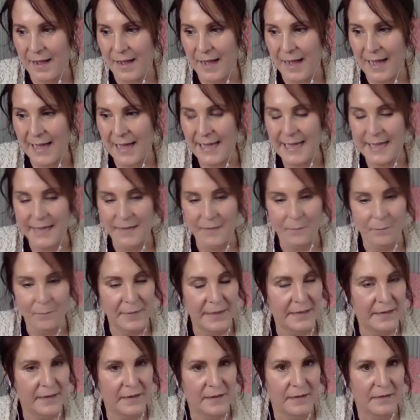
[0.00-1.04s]
I hadn't
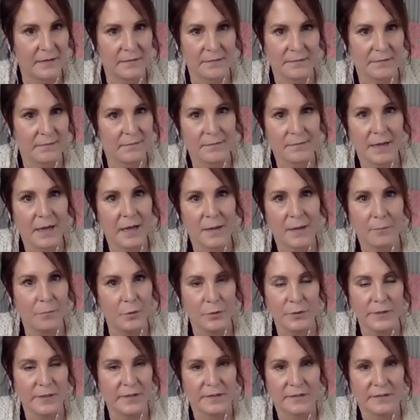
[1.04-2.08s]
been on a
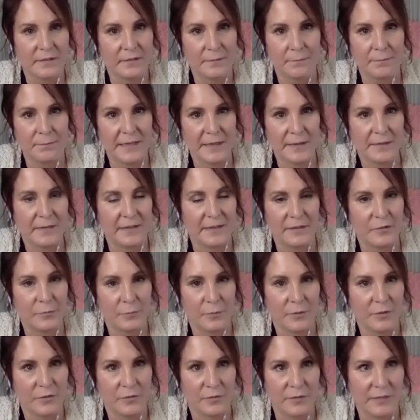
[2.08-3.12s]
Buddhist meditation
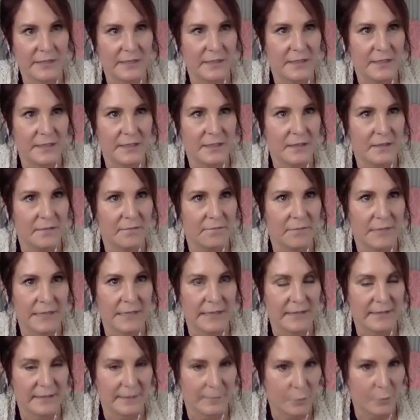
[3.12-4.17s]
retreat in like
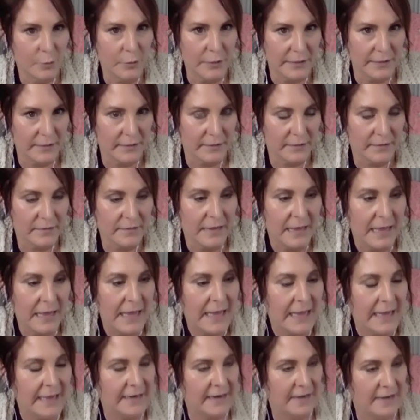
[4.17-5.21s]
several years.
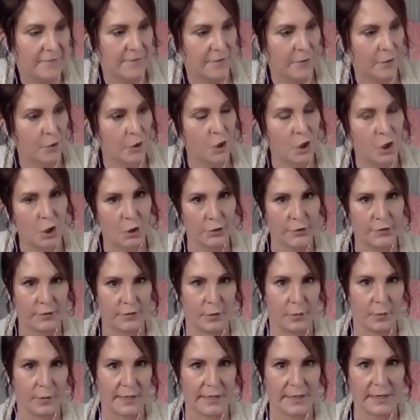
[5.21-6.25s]
And I felt called to
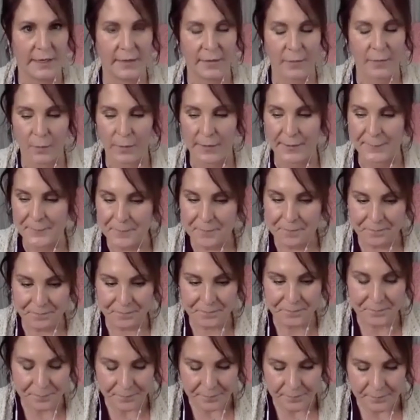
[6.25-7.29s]
go on another one.
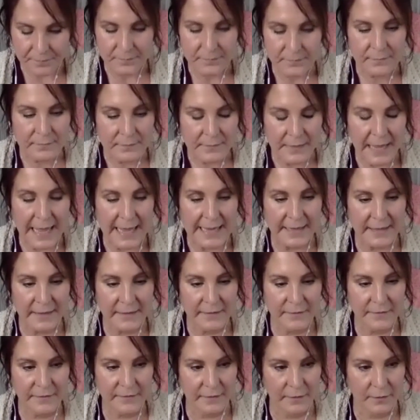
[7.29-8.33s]

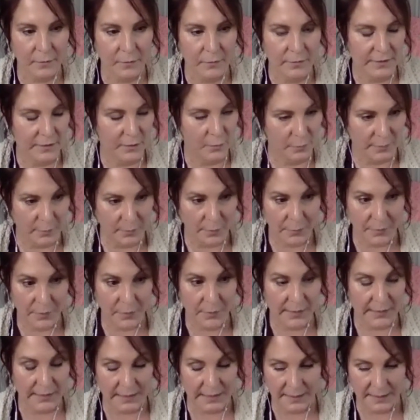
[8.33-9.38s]
And so, we were
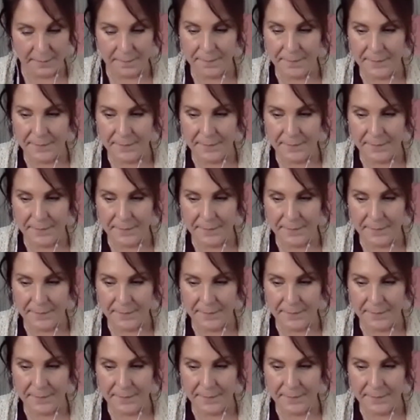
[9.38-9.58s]
broken up,